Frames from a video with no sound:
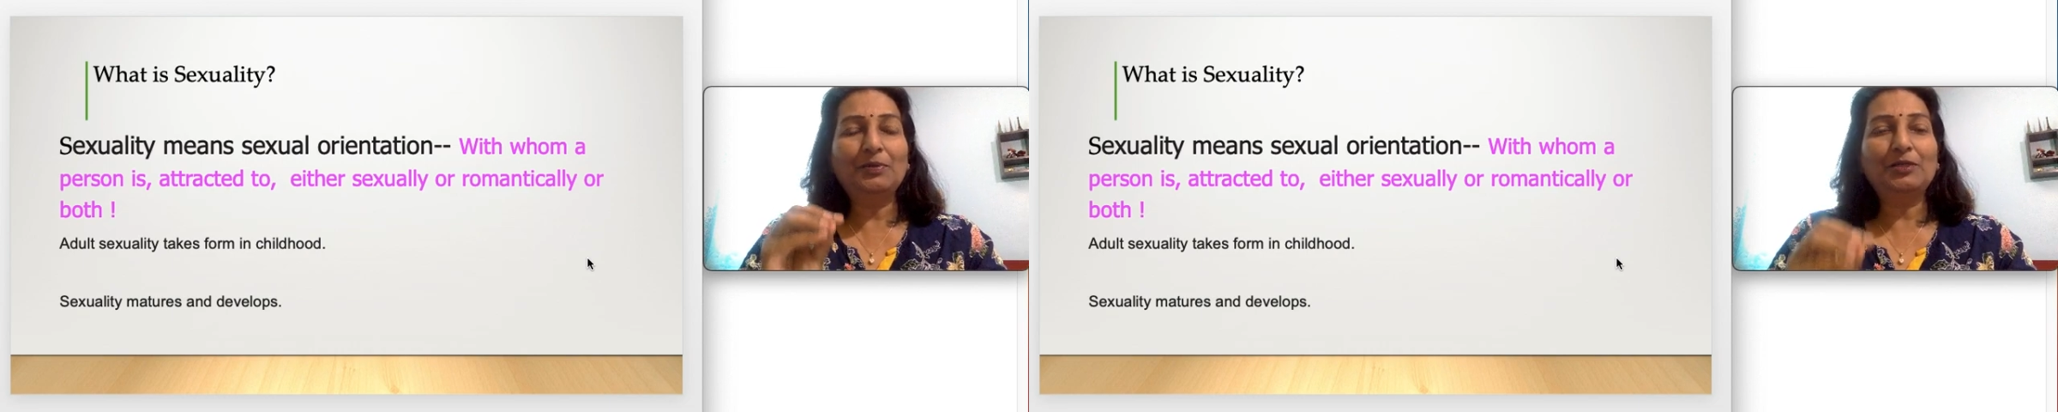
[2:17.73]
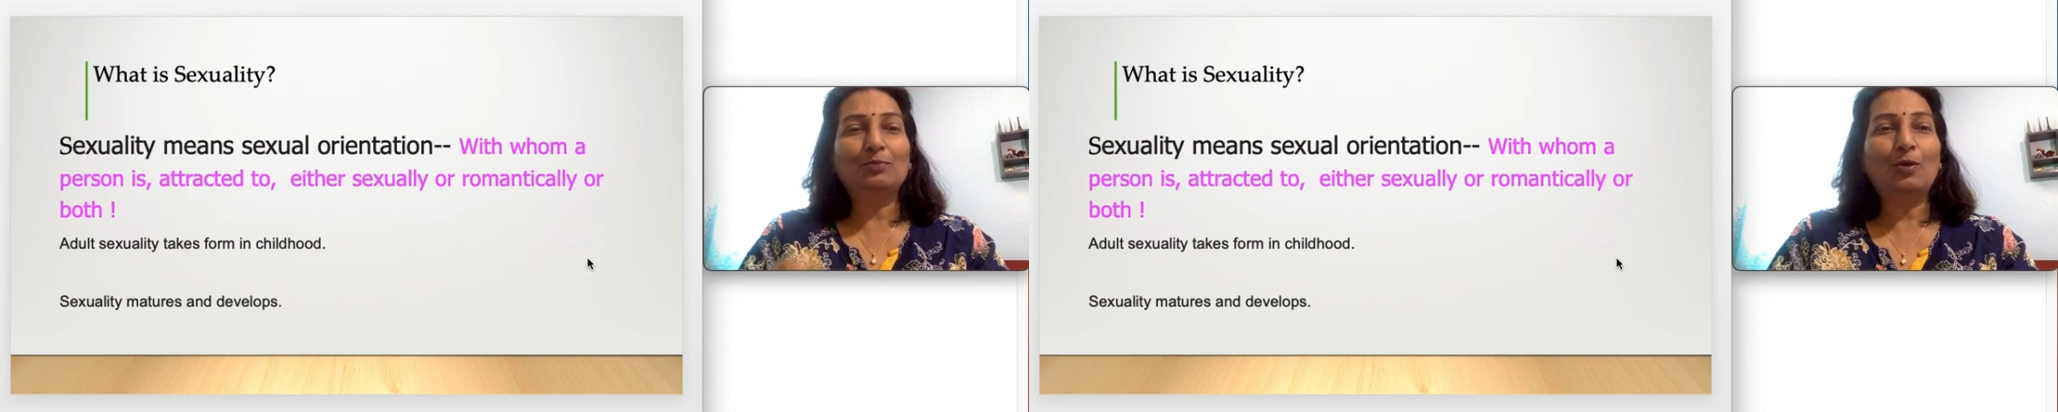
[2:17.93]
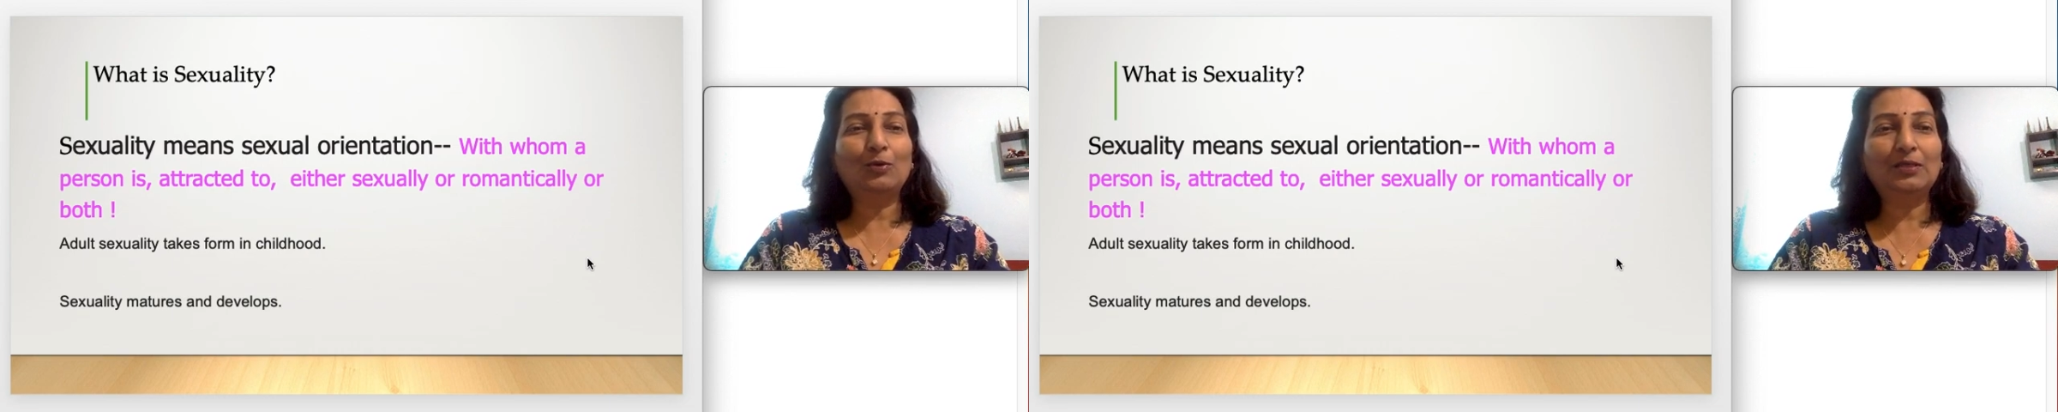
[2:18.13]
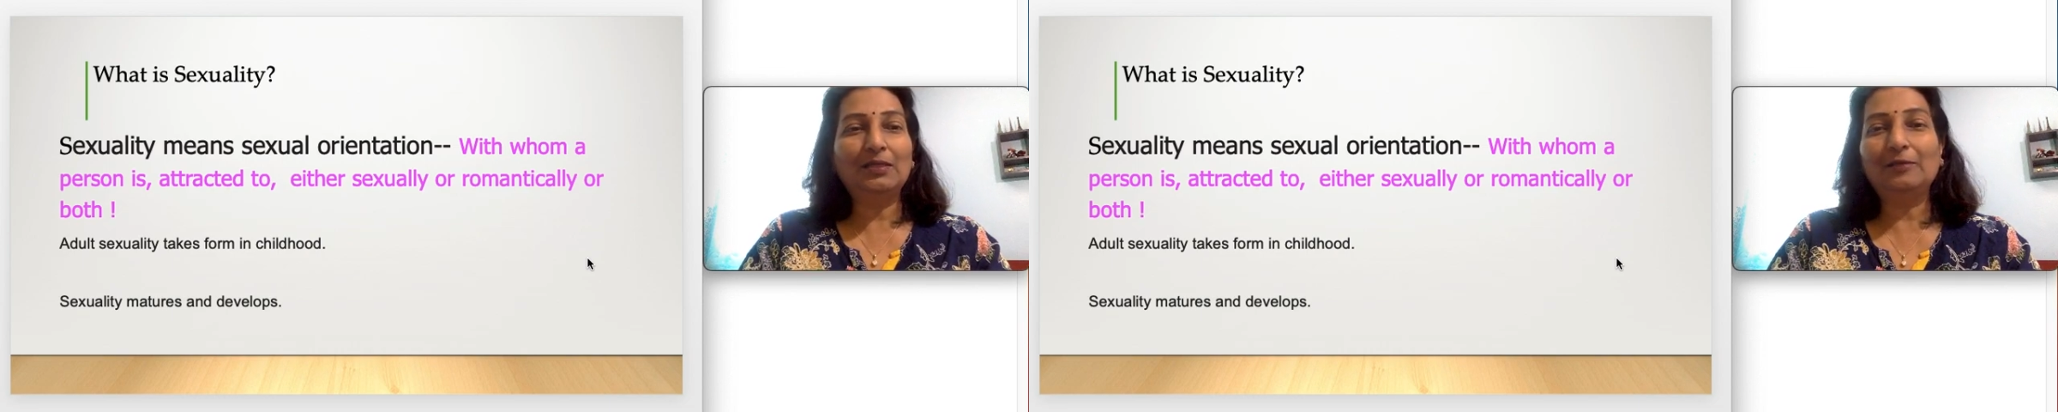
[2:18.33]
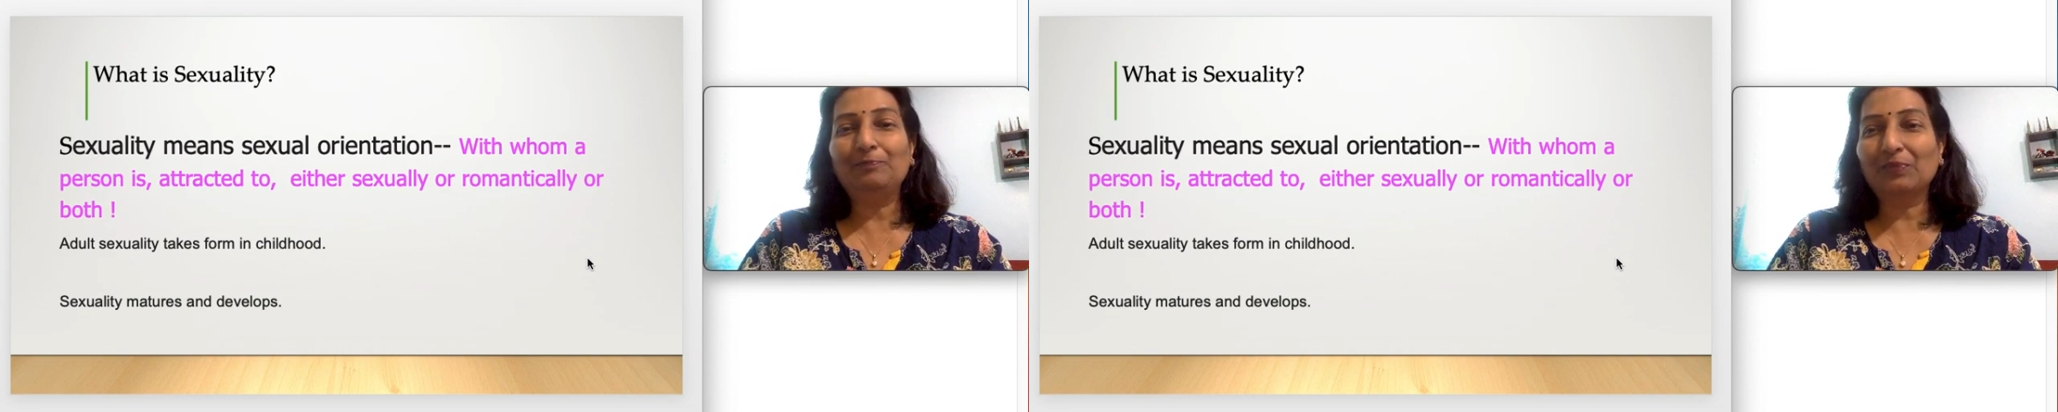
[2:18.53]
bit about
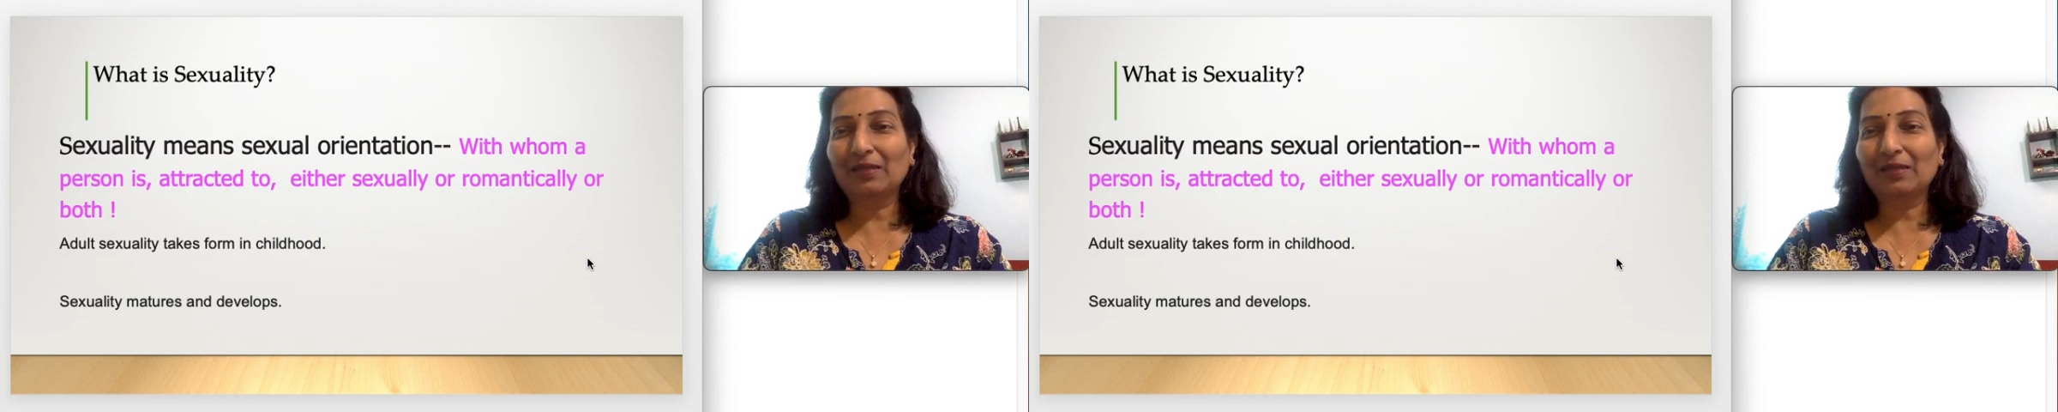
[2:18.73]
the